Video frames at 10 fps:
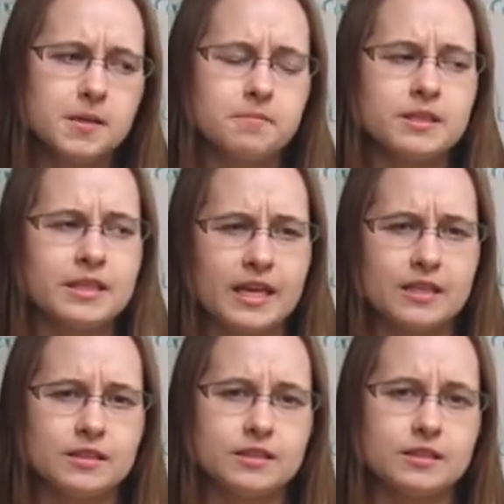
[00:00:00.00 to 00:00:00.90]
But
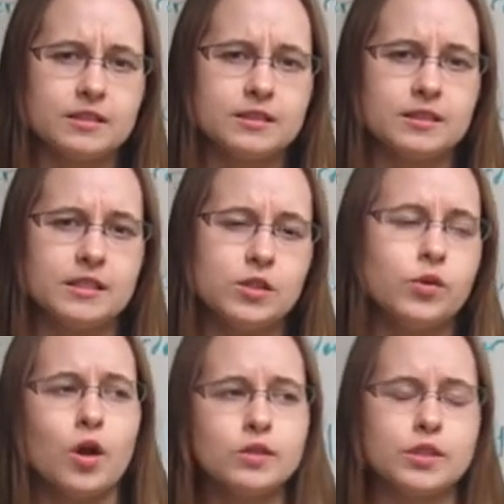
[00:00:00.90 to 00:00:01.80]
then you
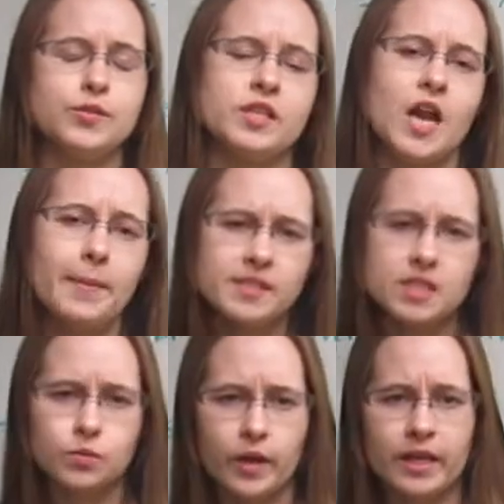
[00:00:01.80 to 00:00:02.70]
could also use it an
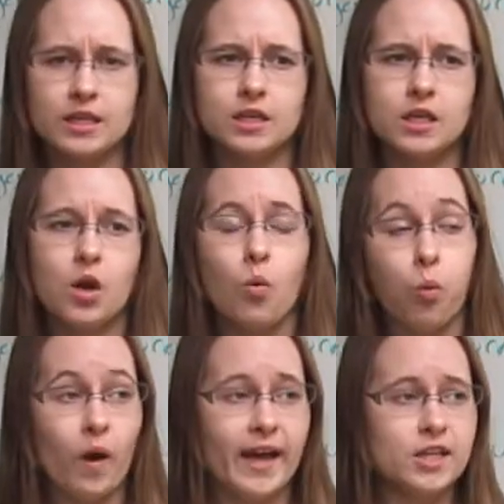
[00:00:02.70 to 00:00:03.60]
opposite way.
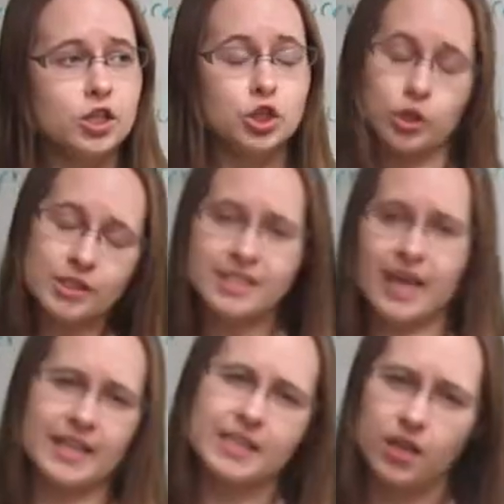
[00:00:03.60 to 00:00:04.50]
Why shouldn't
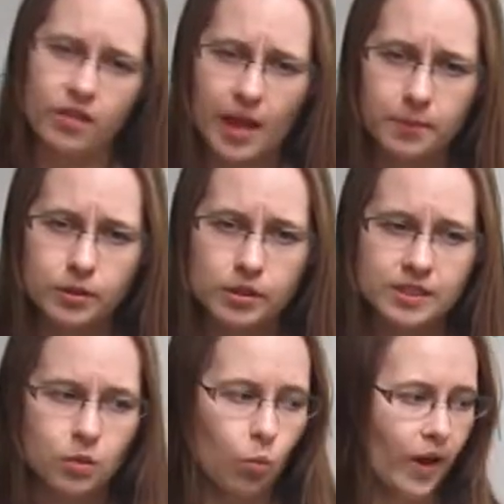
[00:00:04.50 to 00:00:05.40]
I kill that
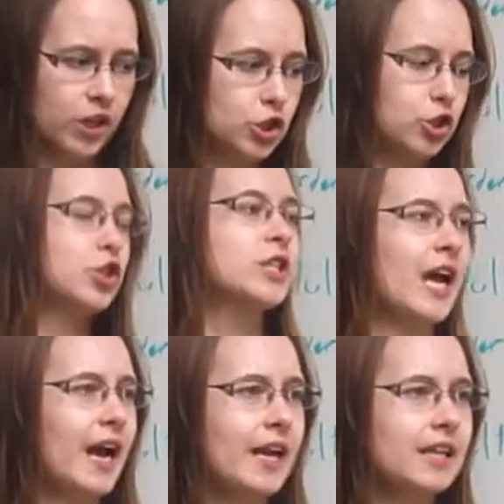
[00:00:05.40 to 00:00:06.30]
person? Why shouldn't
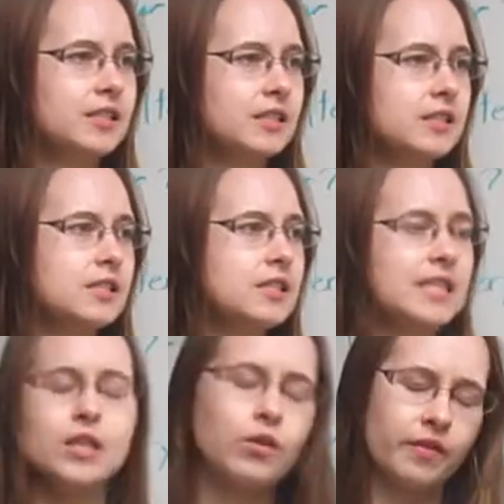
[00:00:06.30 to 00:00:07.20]
I
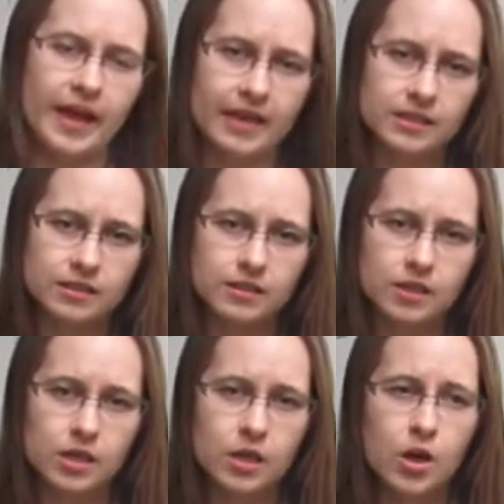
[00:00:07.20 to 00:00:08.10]
steal that?
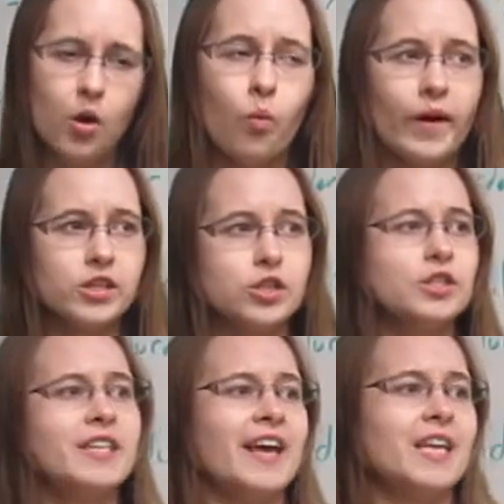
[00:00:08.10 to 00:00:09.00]
Why
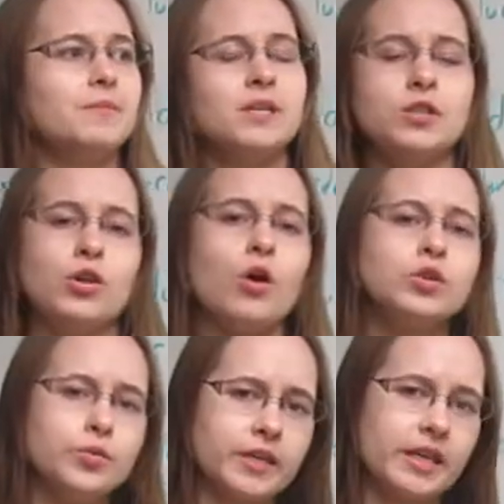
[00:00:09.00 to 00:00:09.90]
shouldn't I commit
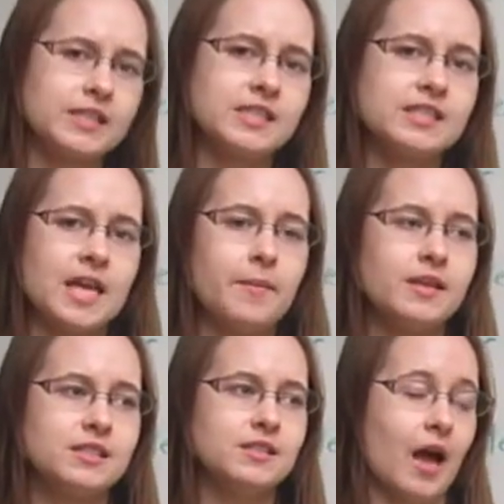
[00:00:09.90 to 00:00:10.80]
adultery? It's the same
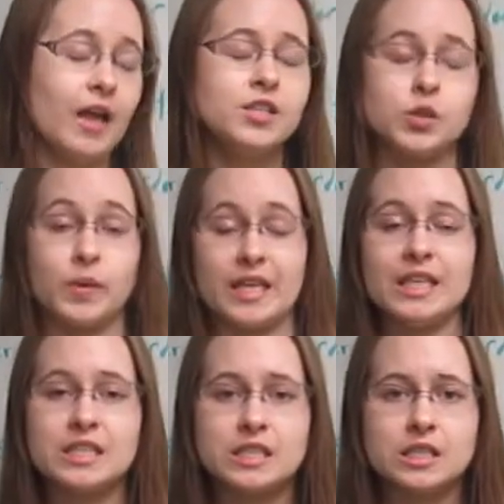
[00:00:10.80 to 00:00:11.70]
as not doing
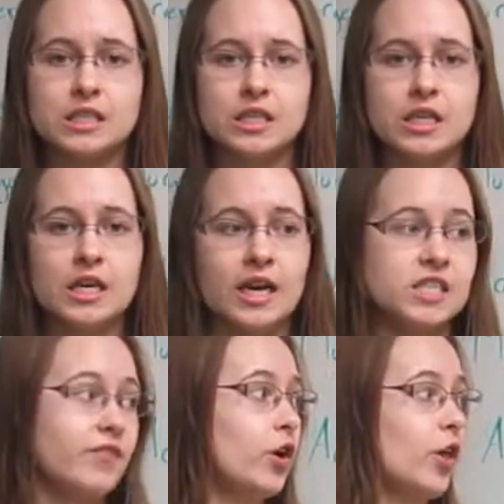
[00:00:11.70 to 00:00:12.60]
it
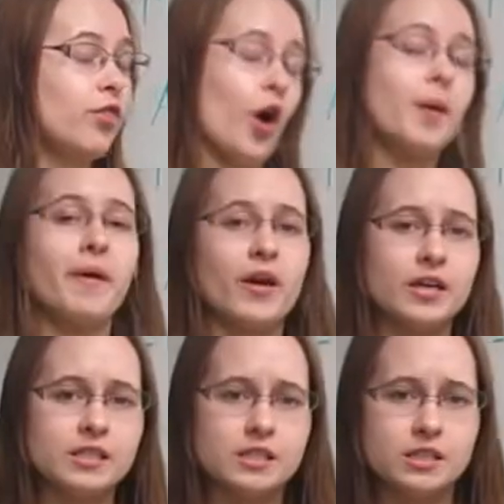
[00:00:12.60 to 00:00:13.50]
because I've already thought about
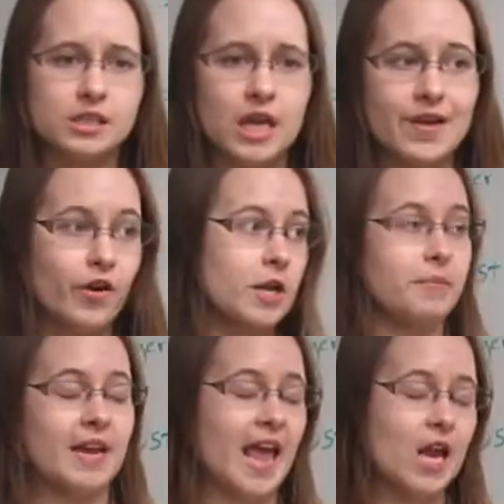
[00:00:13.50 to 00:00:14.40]
it. I've already
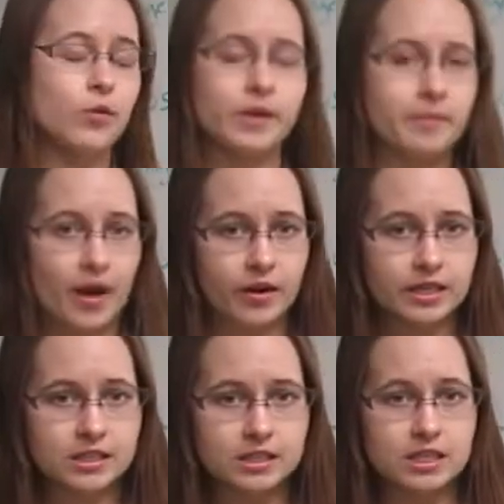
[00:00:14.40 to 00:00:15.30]
been angry about
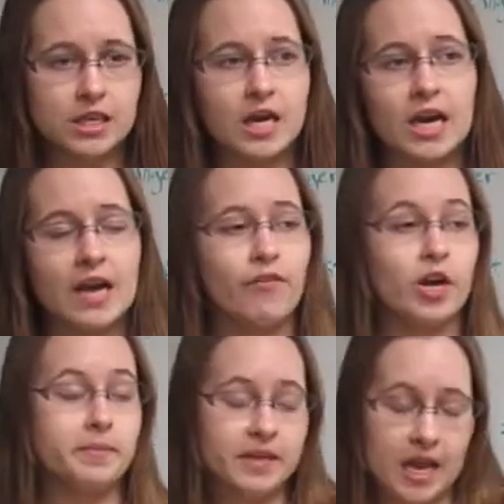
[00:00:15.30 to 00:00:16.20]
it. I've
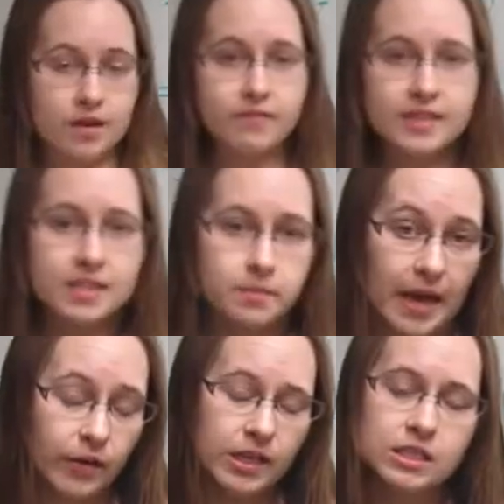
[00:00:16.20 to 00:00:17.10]
already been envious
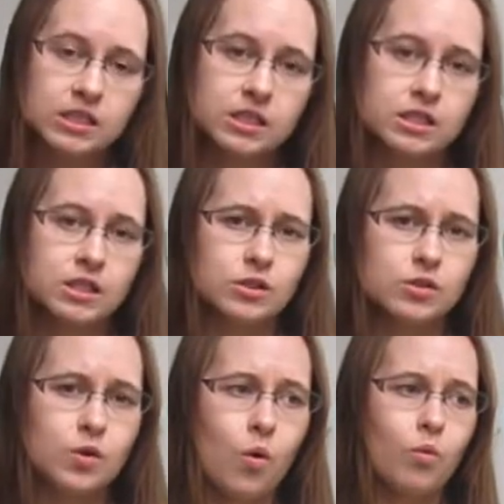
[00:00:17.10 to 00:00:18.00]
about it.
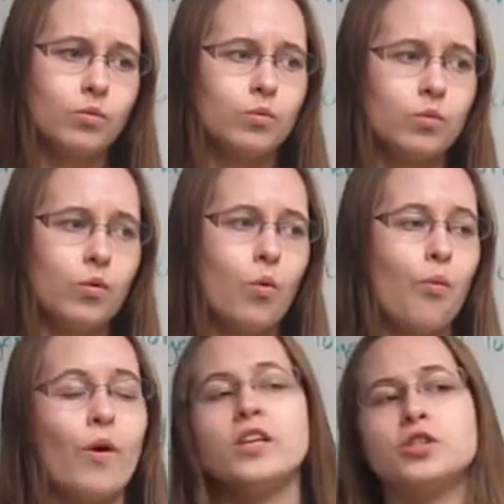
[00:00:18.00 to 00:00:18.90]
So
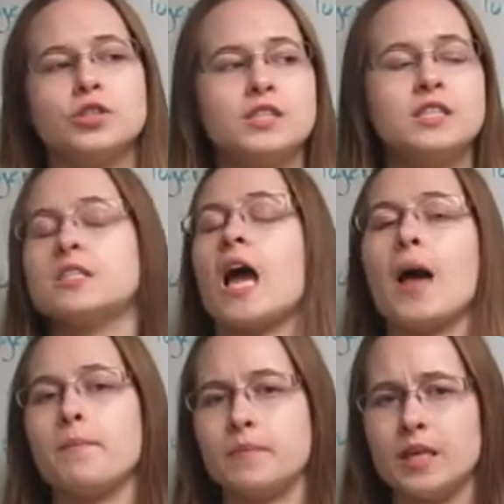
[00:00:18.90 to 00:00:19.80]
what should
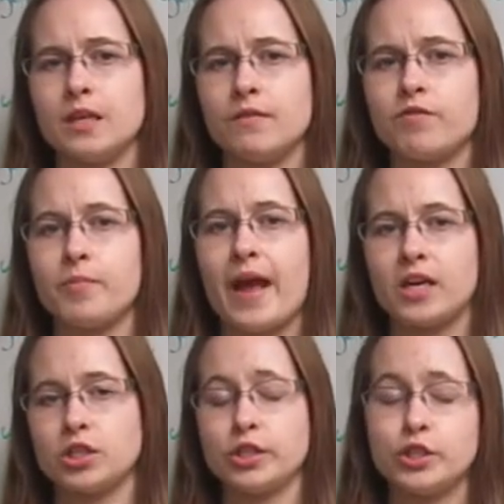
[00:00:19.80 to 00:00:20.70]
stop me from
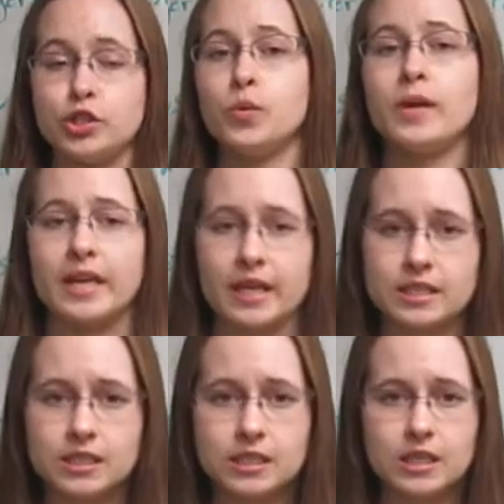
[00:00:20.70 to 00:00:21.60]
actually doing
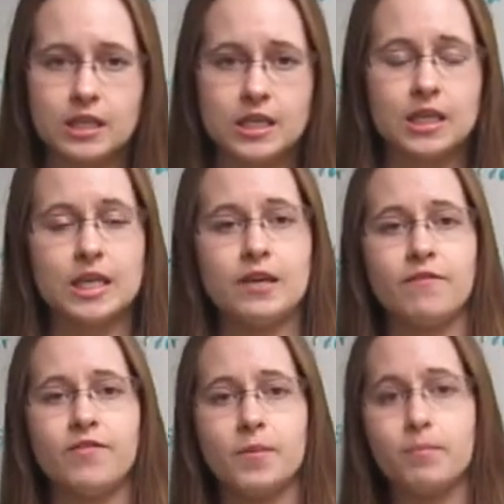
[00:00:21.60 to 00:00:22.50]
it
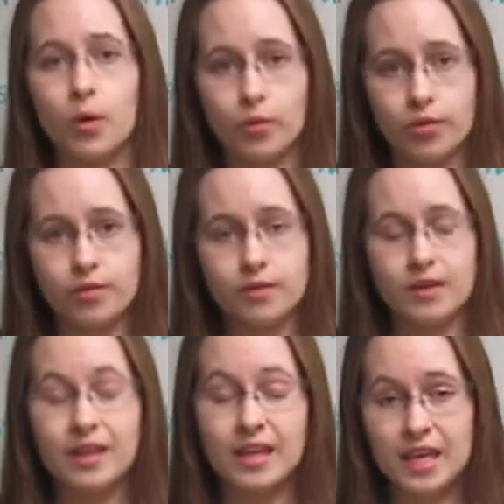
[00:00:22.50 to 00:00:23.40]
if they're both
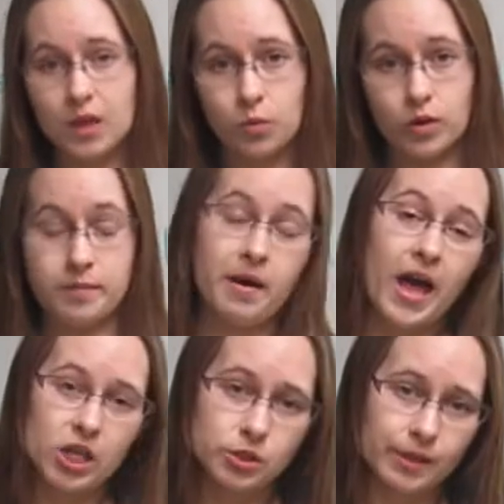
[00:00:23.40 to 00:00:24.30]
equal in
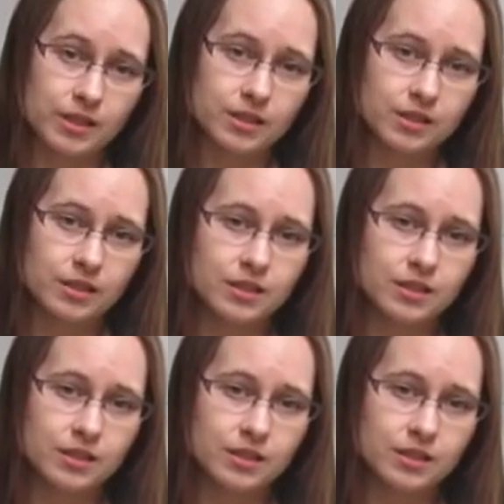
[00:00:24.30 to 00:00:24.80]
punishment?